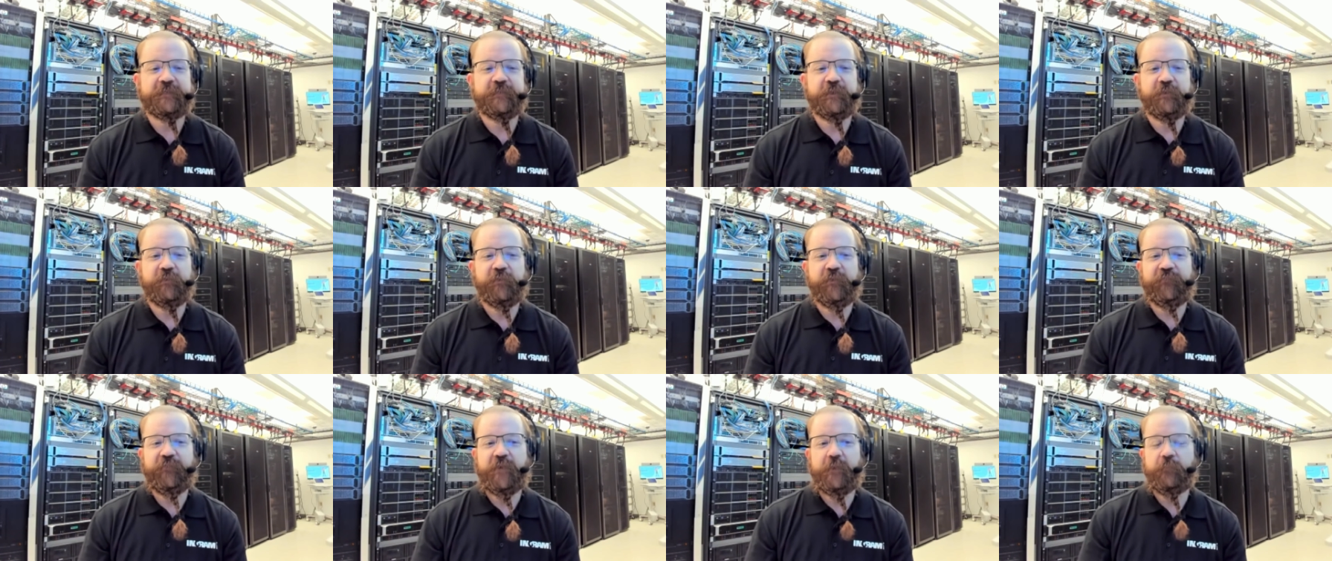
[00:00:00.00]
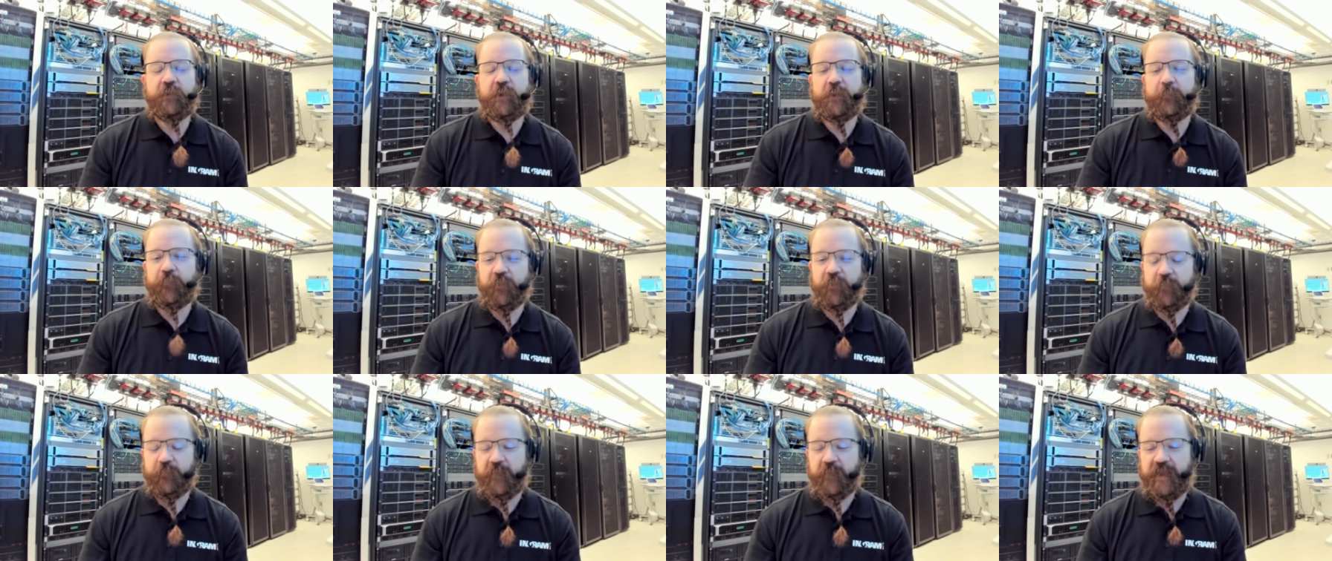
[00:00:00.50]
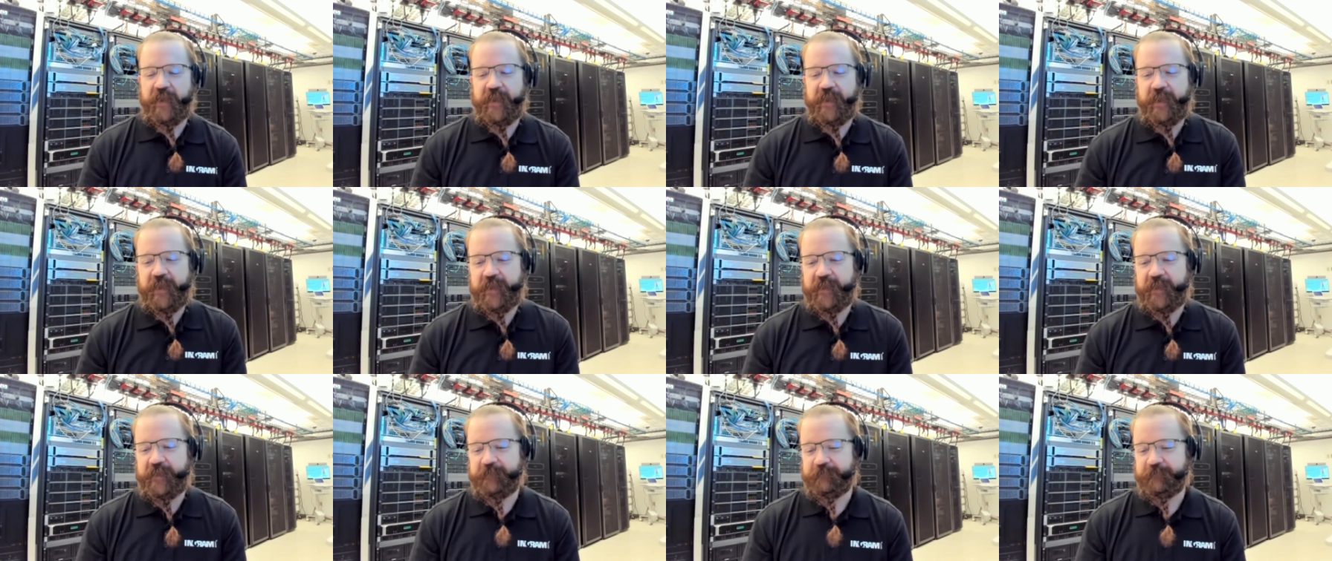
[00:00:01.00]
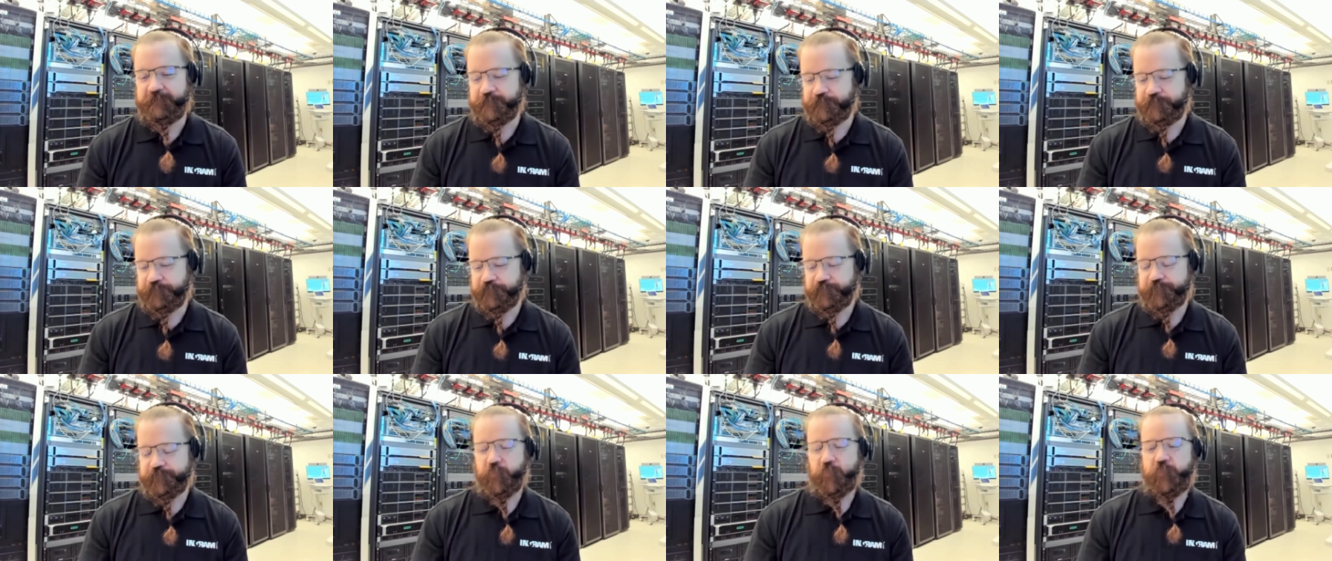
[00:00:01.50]
So if I want to put my
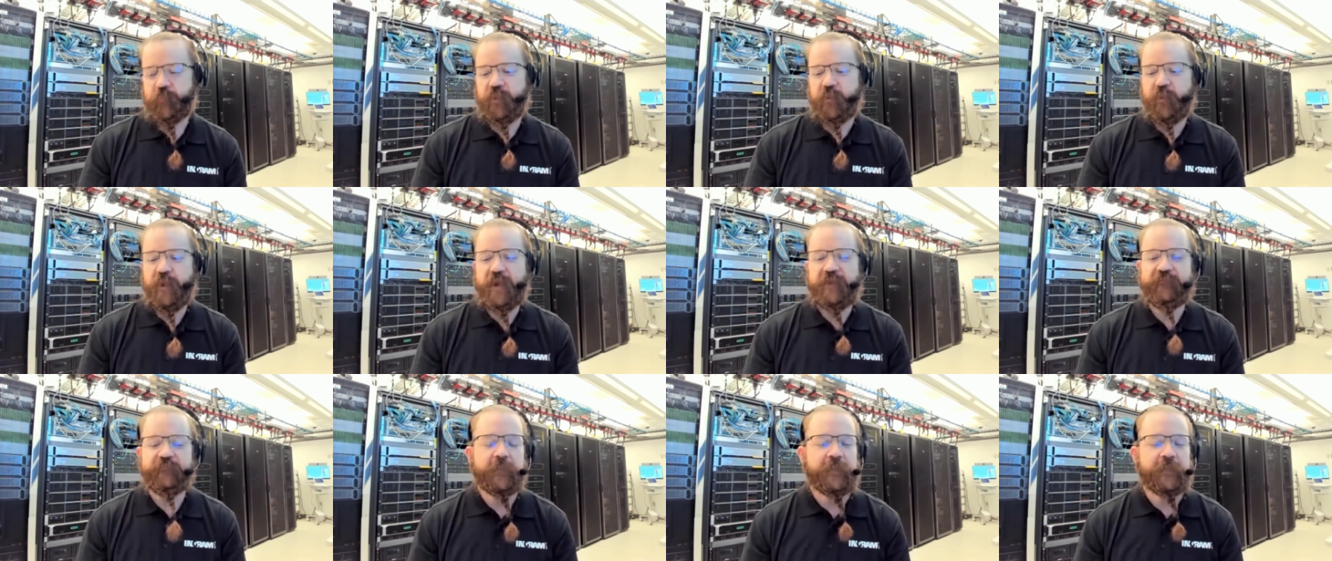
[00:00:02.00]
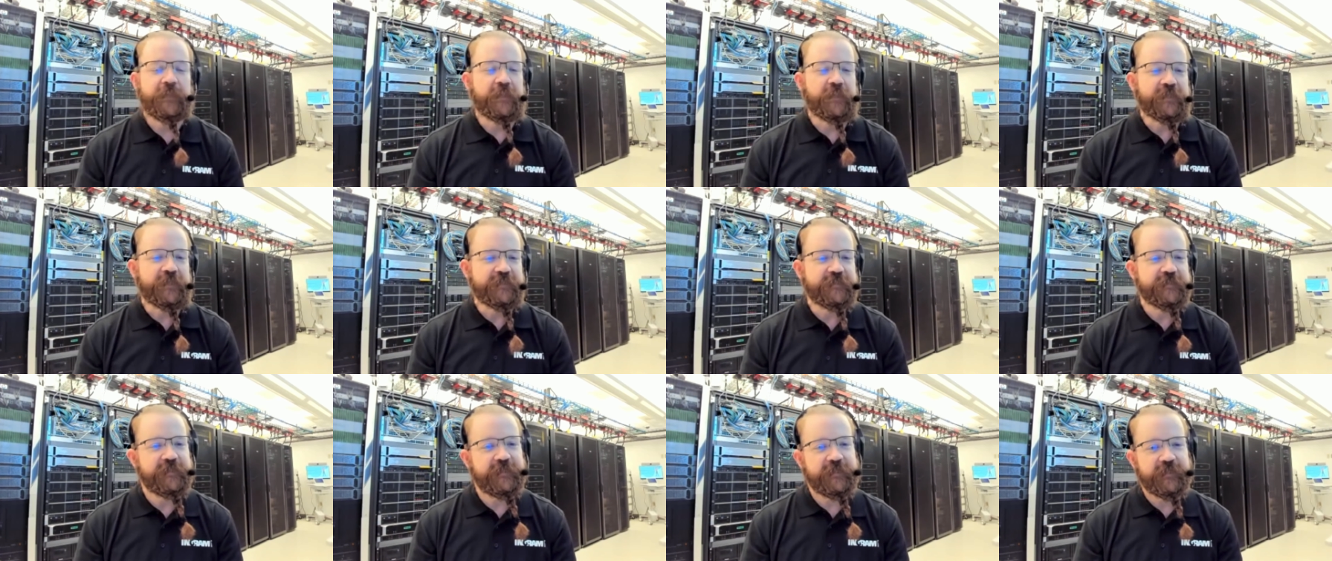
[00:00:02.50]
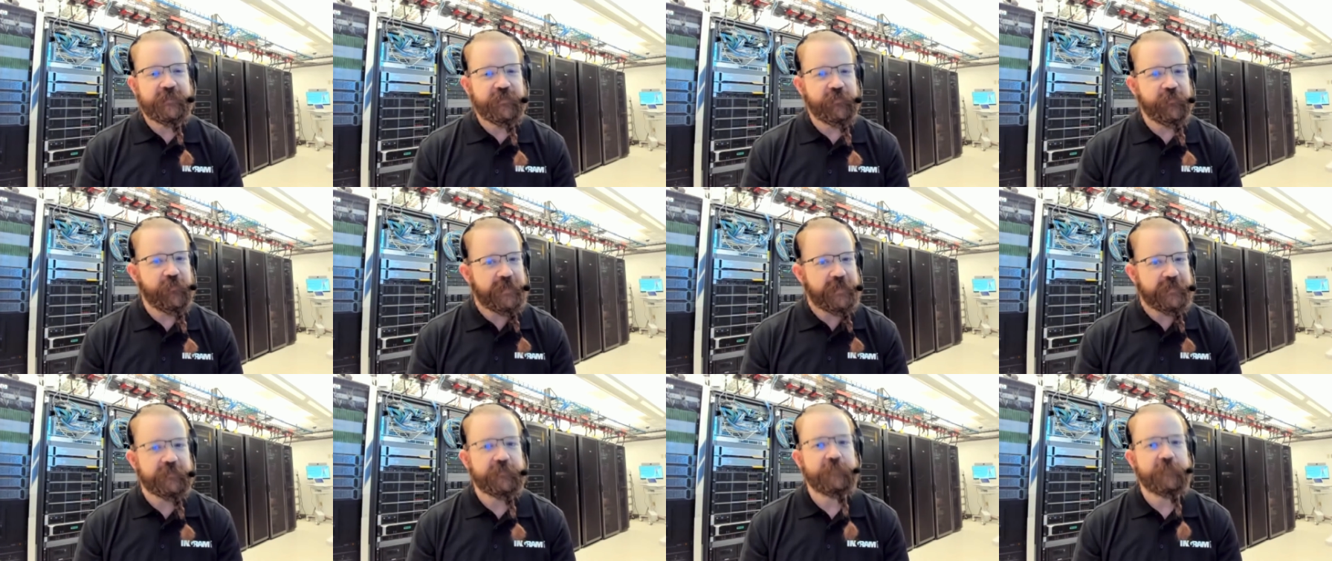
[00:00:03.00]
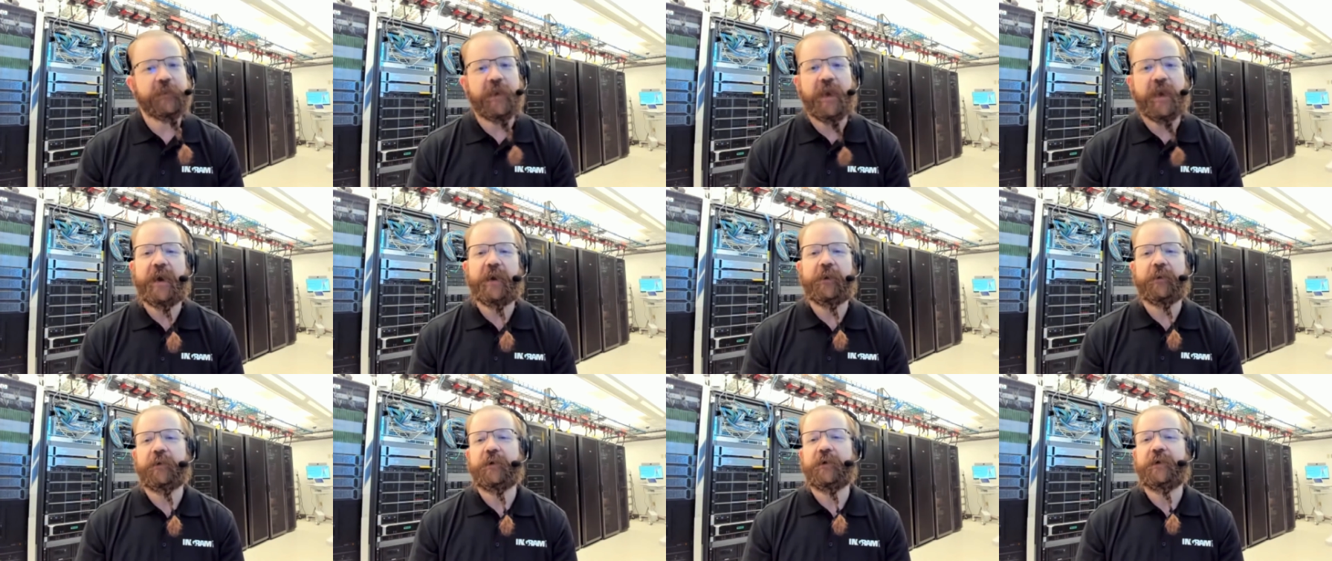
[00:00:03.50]
you haven't been listening to us
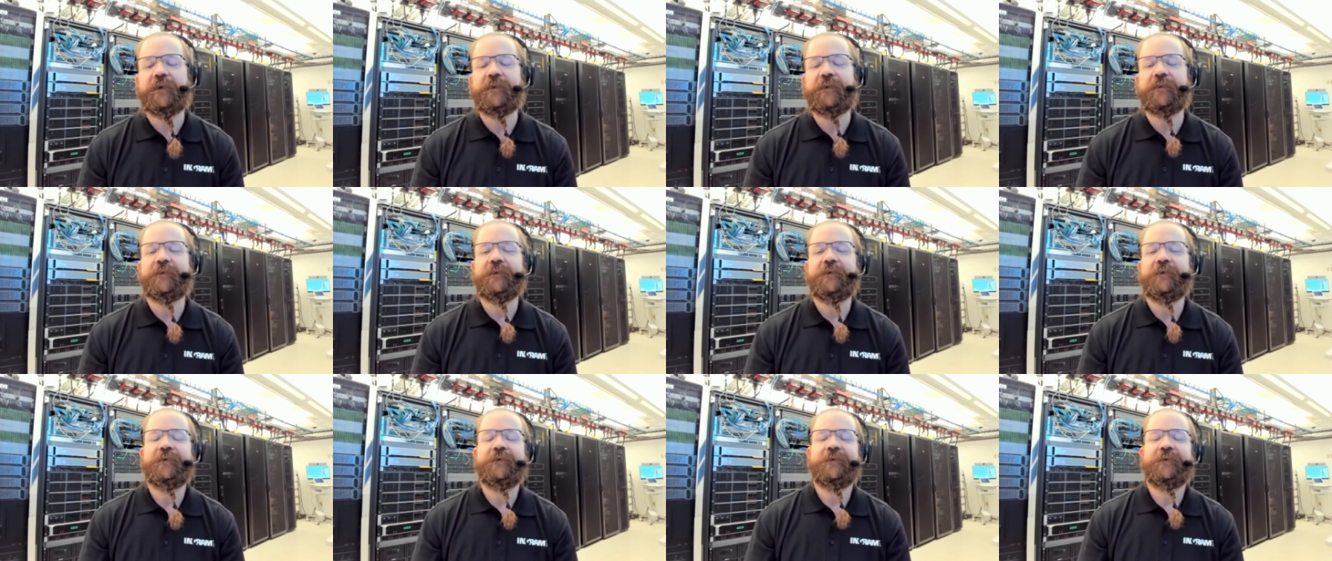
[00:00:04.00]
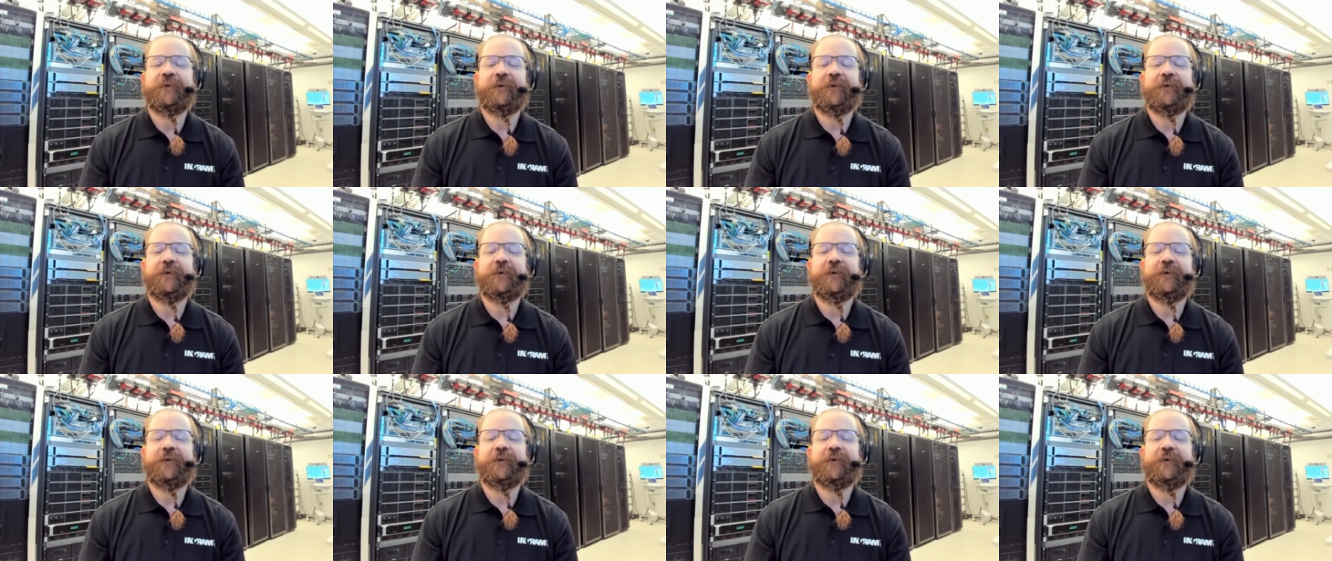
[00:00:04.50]
hat on,